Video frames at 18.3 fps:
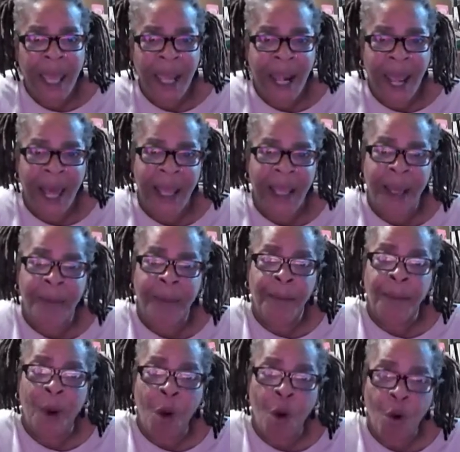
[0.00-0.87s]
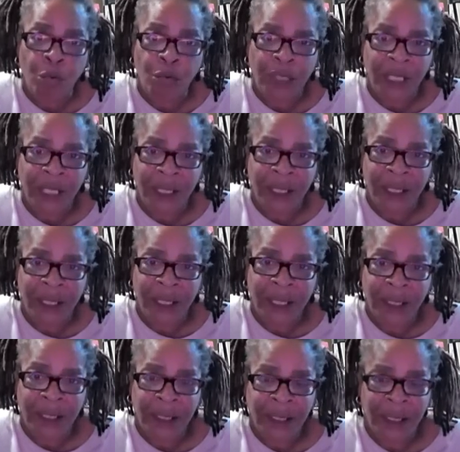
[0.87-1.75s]
and I am molding
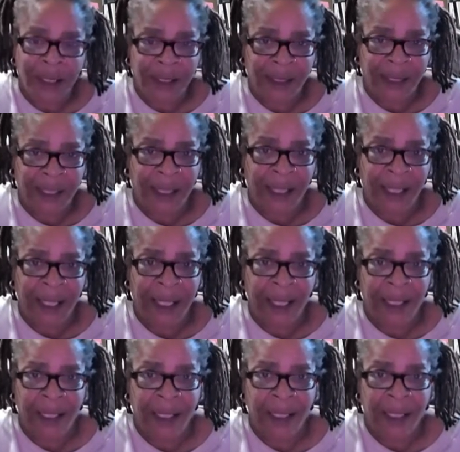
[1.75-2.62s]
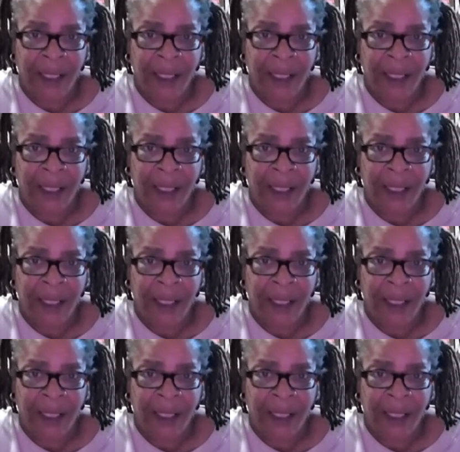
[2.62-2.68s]
this clay.